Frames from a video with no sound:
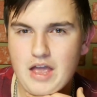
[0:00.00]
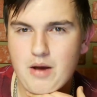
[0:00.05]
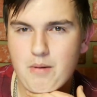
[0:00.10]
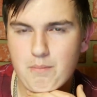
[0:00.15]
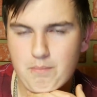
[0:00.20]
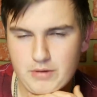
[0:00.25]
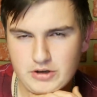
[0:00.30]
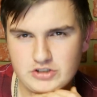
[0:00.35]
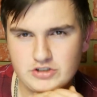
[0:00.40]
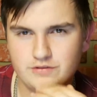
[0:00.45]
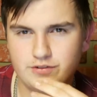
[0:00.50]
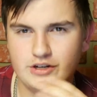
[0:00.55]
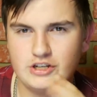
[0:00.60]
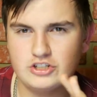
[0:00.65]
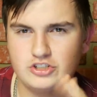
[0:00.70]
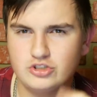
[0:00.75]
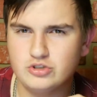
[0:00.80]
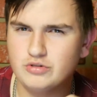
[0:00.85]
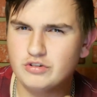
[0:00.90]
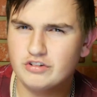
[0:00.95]
much of an
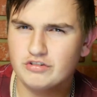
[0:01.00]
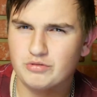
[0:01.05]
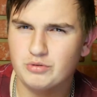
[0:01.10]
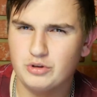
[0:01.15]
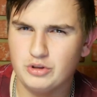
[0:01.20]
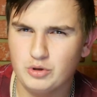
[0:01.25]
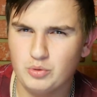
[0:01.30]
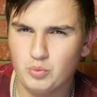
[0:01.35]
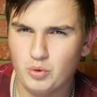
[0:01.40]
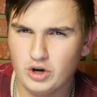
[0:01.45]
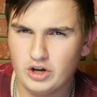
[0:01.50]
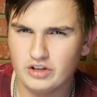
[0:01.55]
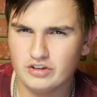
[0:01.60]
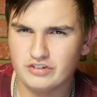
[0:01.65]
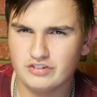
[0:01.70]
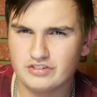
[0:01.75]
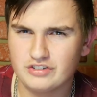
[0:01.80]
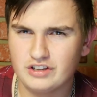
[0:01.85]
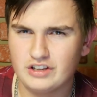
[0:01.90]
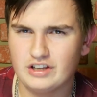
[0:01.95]
issue this really
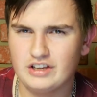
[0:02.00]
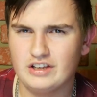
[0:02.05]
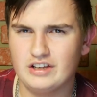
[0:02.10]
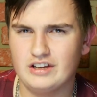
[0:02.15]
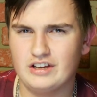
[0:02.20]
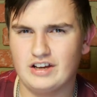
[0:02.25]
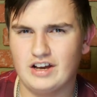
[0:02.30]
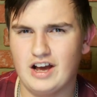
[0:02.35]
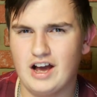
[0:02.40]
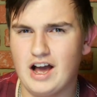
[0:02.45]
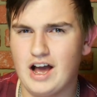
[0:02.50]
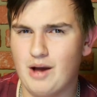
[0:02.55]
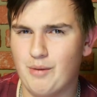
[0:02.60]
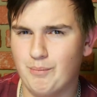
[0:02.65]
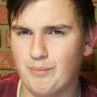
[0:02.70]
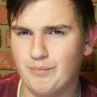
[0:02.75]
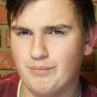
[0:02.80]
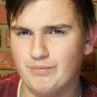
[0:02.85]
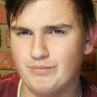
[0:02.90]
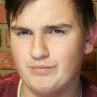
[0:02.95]
was.
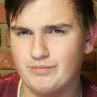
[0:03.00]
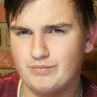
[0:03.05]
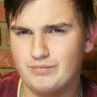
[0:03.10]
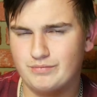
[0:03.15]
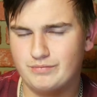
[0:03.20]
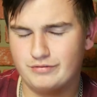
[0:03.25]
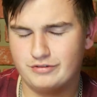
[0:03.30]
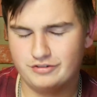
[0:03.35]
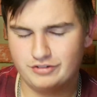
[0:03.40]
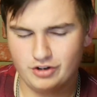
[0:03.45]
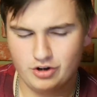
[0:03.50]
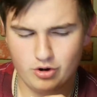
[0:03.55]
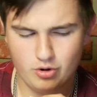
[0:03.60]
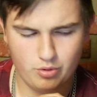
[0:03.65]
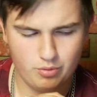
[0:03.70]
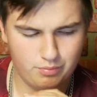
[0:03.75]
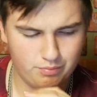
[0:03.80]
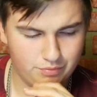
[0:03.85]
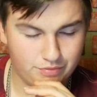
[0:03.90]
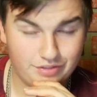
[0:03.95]

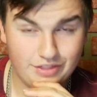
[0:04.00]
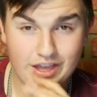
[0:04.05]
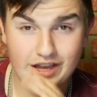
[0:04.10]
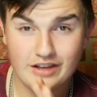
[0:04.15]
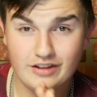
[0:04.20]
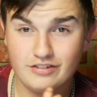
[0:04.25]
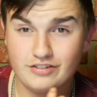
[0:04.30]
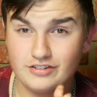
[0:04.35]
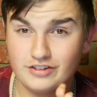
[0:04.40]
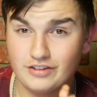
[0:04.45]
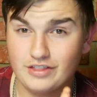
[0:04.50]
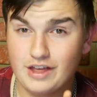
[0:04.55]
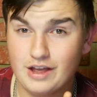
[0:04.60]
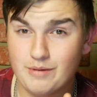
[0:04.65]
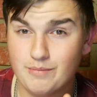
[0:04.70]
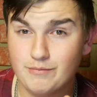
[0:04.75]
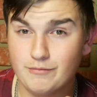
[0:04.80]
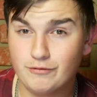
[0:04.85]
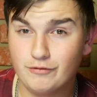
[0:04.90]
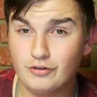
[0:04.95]
So thanks to
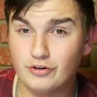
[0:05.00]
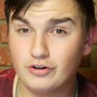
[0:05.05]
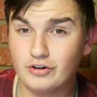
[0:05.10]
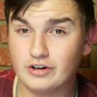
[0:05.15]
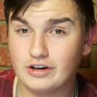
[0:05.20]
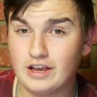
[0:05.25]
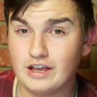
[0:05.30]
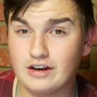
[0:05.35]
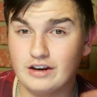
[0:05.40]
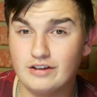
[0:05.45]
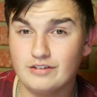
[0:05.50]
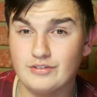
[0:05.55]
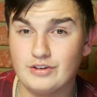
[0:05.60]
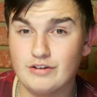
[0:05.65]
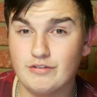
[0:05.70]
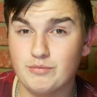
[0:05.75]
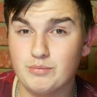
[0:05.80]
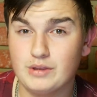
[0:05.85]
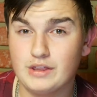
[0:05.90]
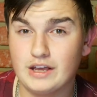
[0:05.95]
them for kind of
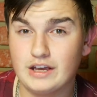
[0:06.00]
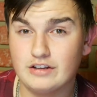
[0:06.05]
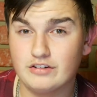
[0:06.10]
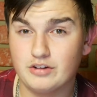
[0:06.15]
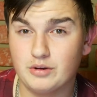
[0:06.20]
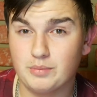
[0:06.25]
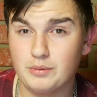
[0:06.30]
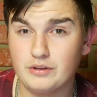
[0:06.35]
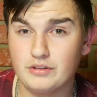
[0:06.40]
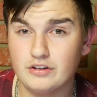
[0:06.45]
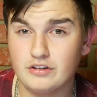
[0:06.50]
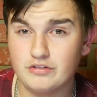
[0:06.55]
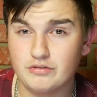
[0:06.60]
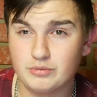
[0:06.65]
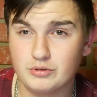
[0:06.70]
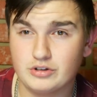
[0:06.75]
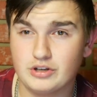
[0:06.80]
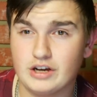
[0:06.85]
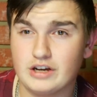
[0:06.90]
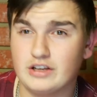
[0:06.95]
giving me the heads up on this.
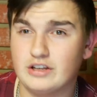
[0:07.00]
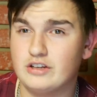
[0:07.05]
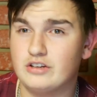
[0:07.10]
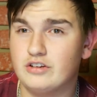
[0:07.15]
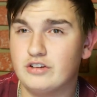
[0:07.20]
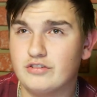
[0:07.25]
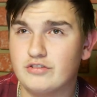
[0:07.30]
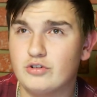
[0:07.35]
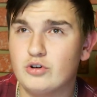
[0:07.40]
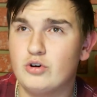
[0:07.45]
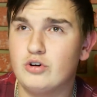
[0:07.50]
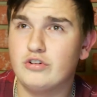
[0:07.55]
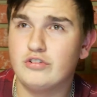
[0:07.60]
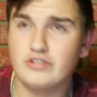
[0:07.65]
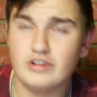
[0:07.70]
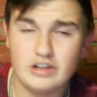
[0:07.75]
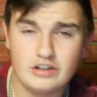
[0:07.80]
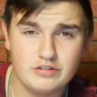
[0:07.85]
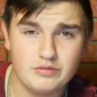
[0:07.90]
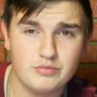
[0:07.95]
We were talking in Discord,
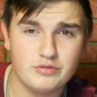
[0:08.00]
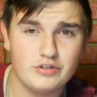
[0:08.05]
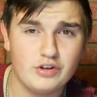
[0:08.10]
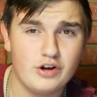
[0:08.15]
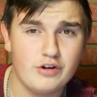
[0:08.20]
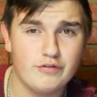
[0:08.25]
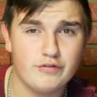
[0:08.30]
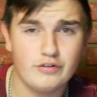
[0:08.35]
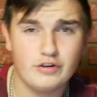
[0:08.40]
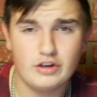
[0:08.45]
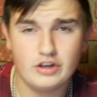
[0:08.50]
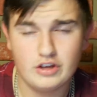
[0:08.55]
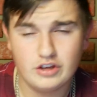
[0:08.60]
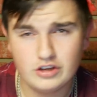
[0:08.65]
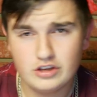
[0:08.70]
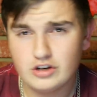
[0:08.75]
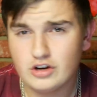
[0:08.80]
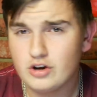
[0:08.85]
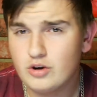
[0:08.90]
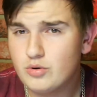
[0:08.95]
saw some stuff,
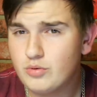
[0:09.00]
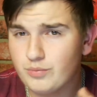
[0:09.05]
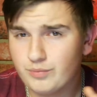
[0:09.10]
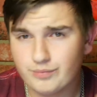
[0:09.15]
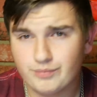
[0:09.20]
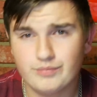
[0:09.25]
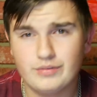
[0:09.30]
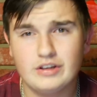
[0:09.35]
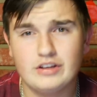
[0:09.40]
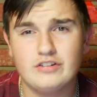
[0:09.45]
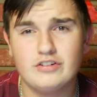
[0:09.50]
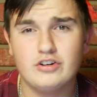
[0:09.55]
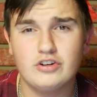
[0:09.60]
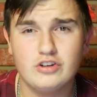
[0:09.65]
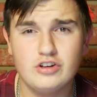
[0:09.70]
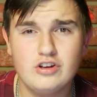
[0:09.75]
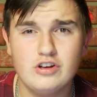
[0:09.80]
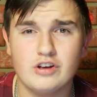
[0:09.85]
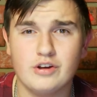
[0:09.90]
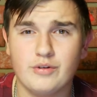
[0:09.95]
it's all
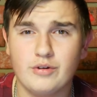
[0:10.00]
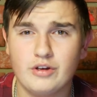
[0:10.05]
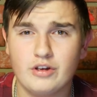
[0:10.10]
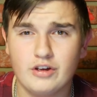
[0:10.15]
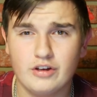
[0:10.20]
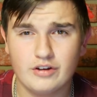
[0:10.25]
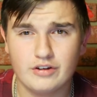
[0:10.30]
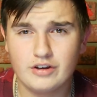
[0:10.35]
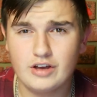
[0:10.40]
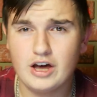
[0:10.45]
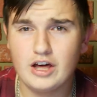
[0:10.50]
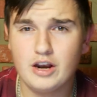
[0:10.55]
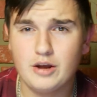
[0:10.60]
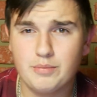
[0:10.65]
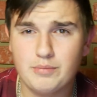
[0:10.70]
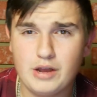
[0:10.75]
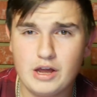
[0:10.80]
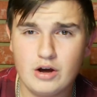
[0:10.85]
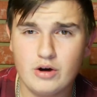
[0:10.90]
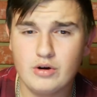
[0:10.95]
good. Caught
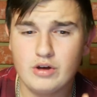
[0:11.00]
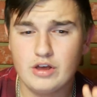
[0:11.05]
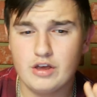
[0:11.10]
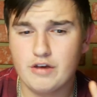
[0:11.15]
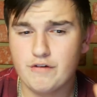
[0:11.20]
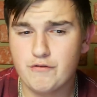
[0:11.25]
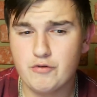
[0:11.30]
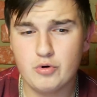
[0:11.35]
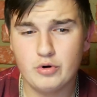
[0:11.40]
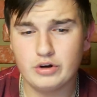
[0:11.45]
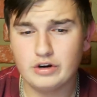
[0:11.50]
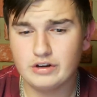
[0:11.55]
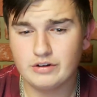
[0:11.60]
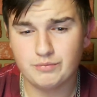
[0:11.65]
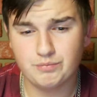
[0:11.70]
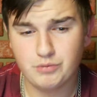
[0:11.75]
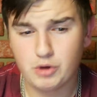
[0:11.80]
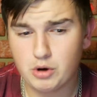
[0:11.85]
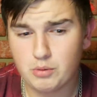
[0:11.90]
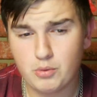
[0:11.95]
up now. If you want
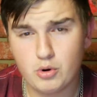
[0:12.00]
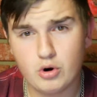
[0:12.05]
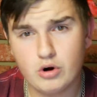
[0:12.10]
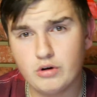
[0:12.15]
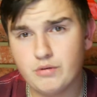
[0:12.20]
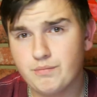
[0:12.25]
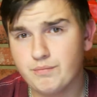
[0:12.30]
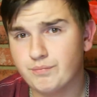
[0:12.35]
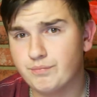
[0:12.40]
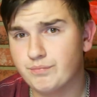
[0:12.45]
to know more,